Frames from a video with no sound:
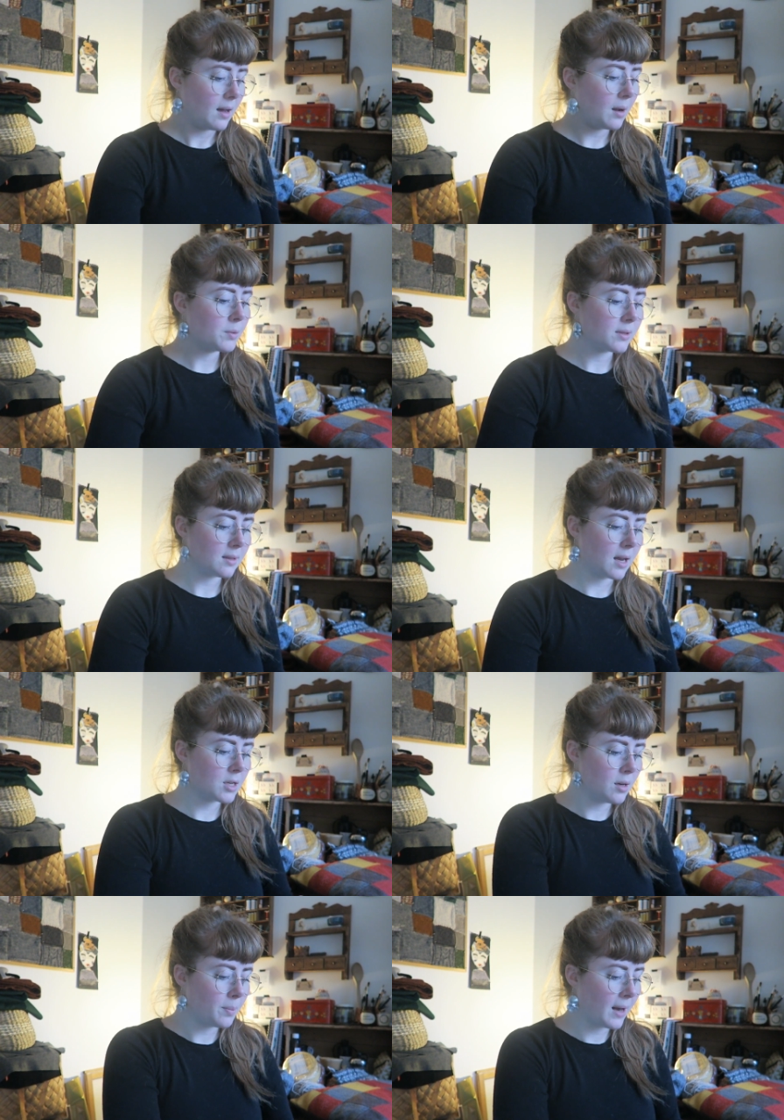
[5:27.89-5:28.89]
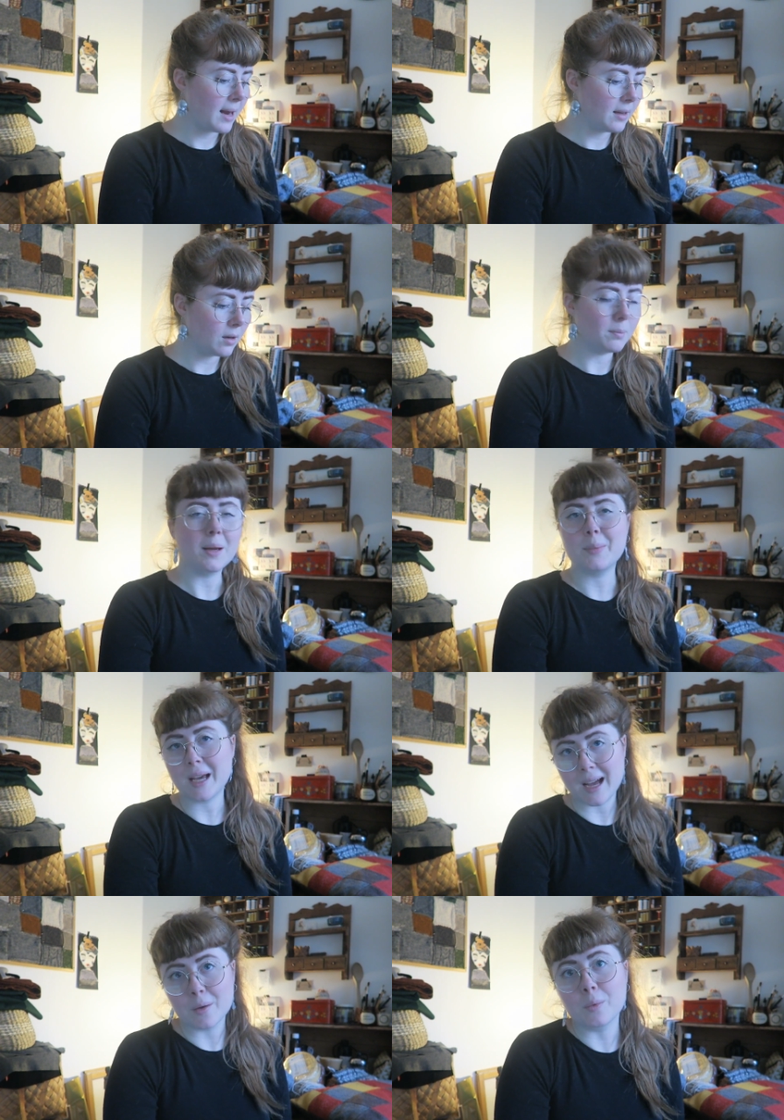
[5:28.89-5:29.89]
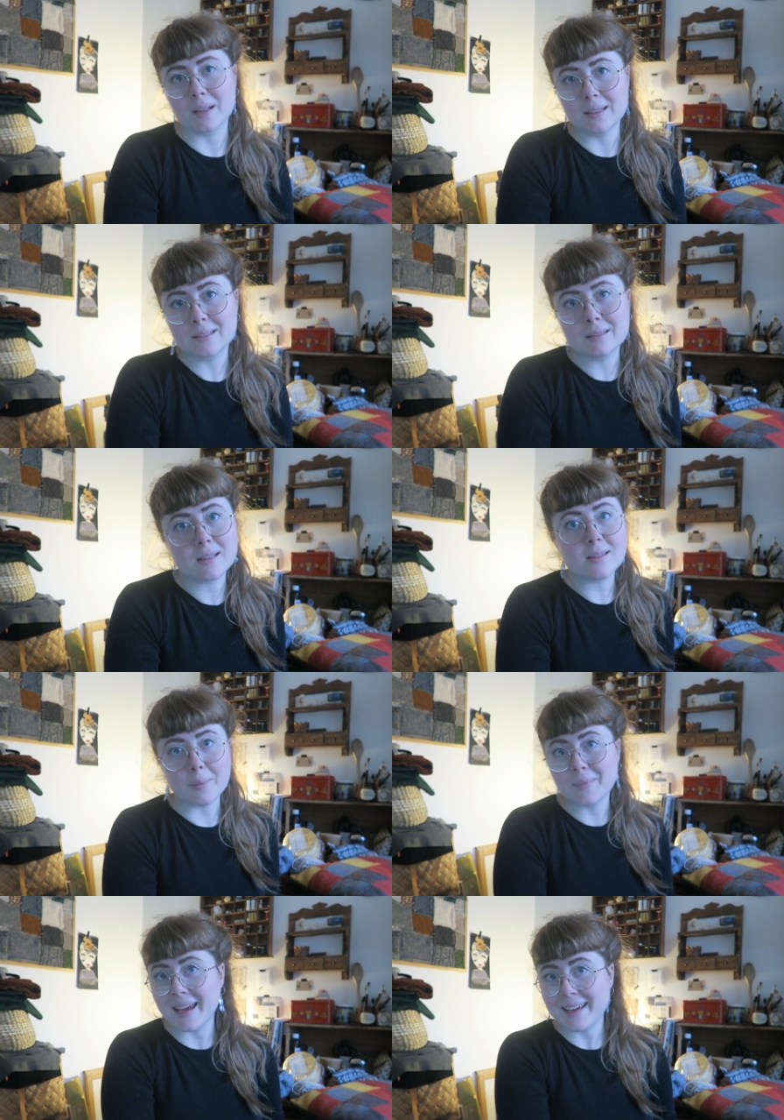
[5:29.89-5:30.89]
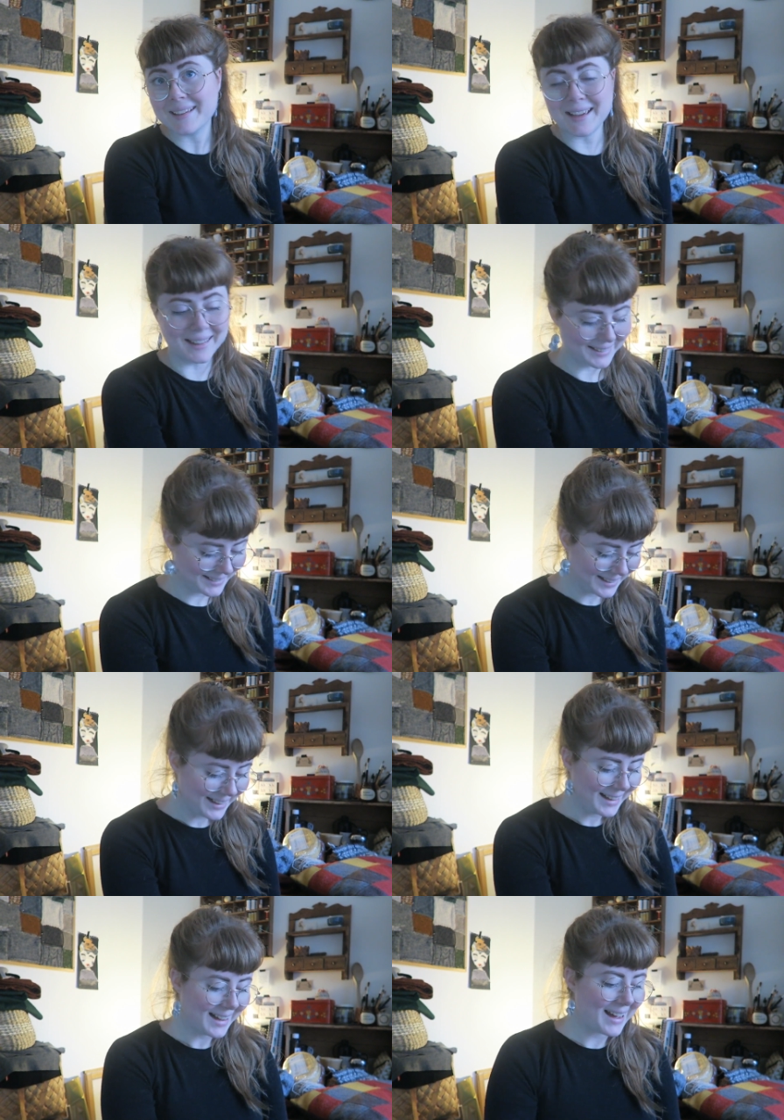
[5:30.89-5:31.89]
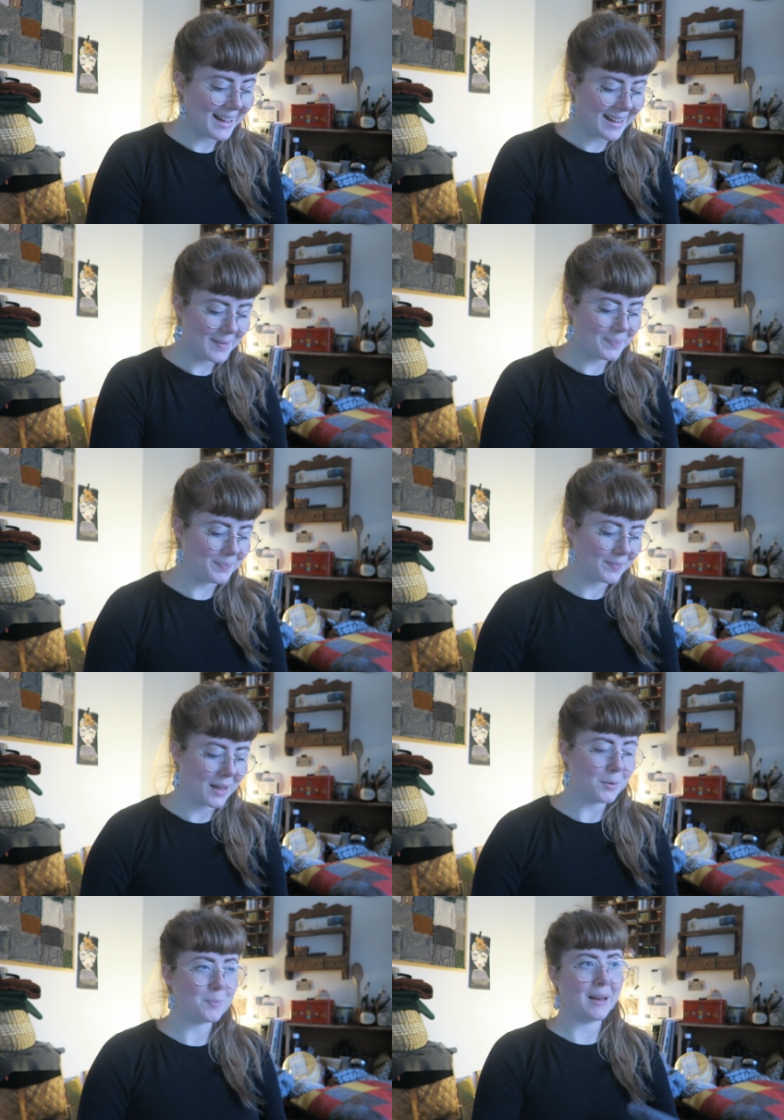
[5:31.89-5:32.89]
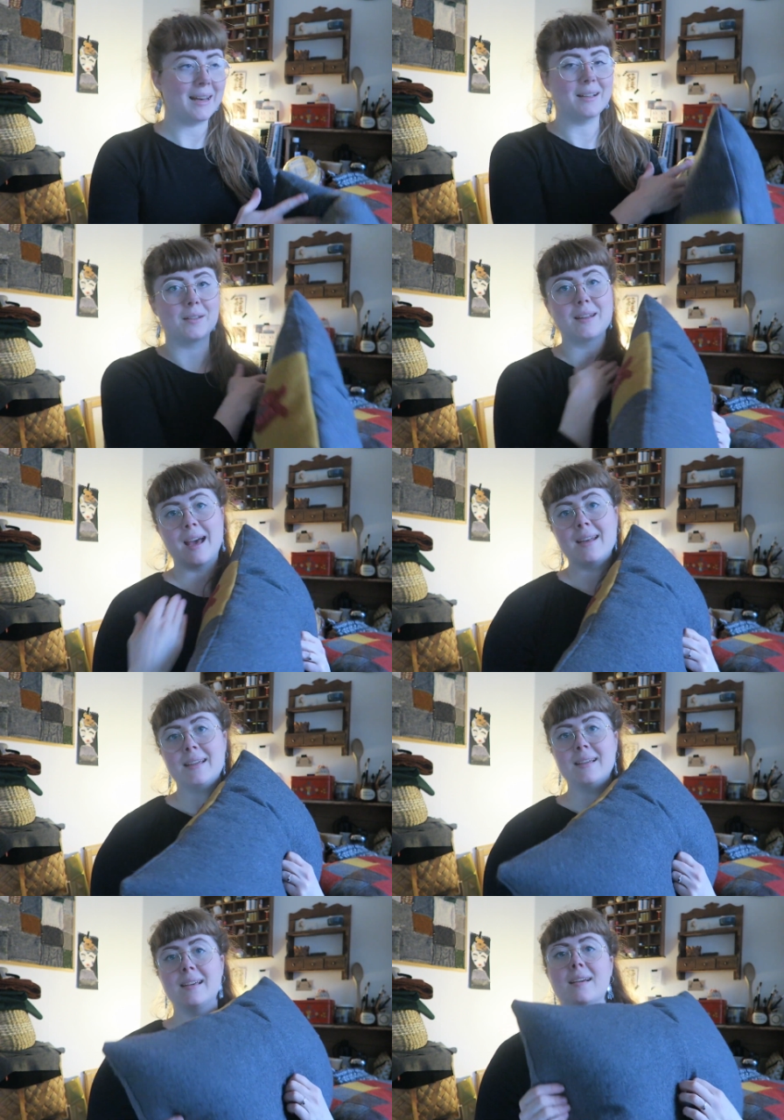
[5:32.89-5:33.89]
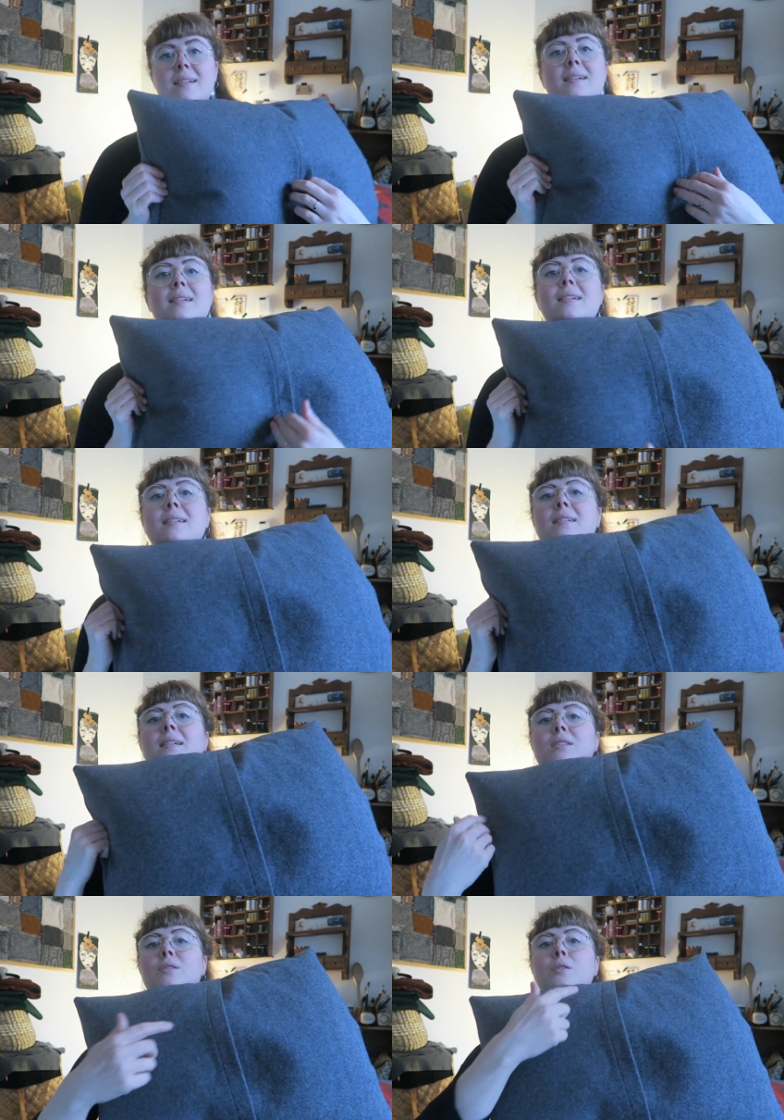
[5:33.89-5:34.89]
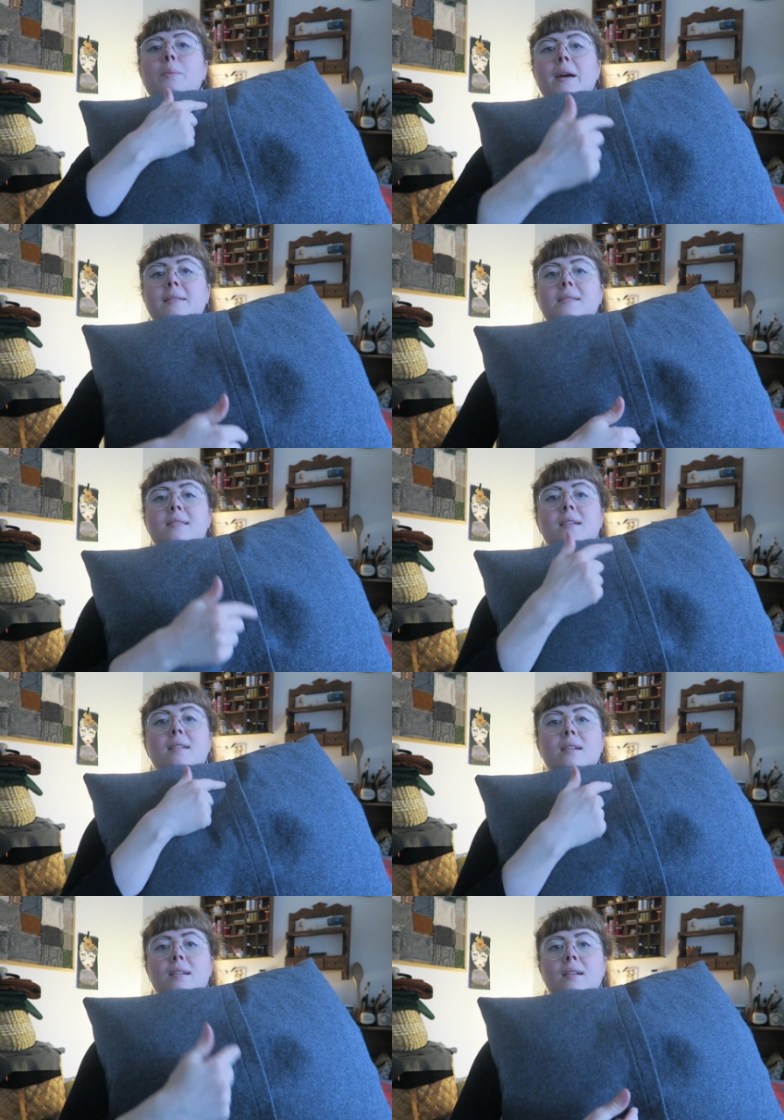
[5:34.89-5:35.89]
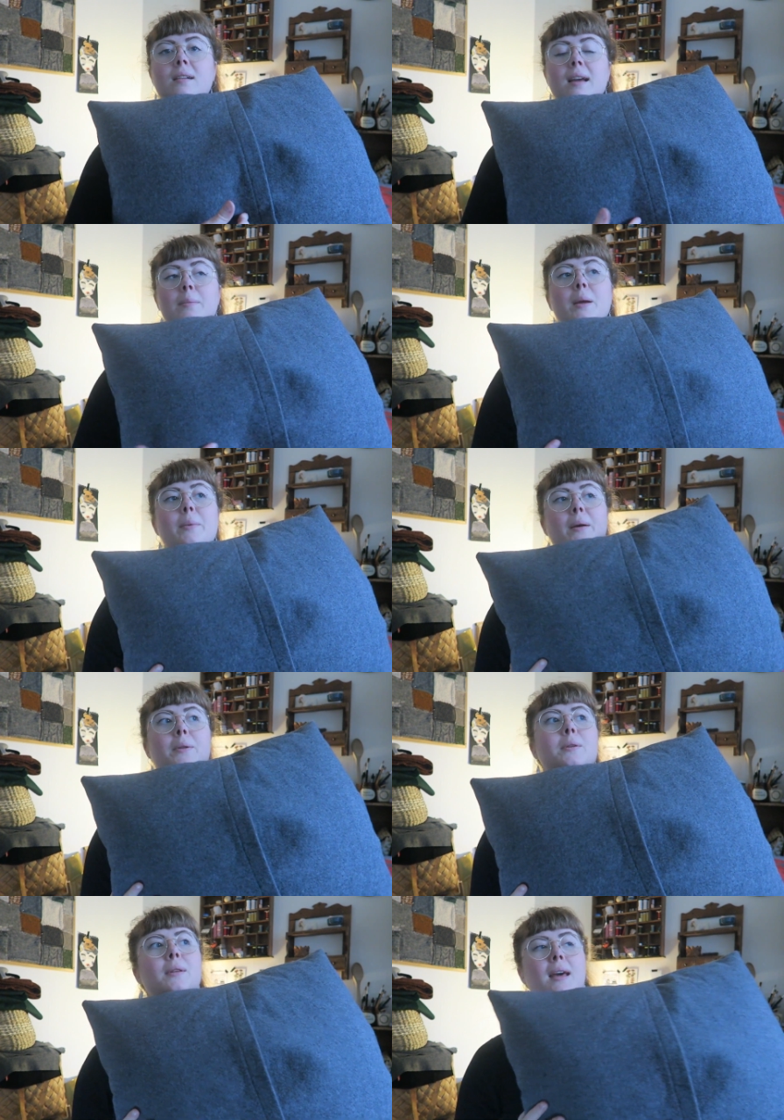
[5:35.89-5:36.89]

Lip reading: I was actually planning on, maybe I will someday. I was planning on adding 2 buttons here, and maybe I will do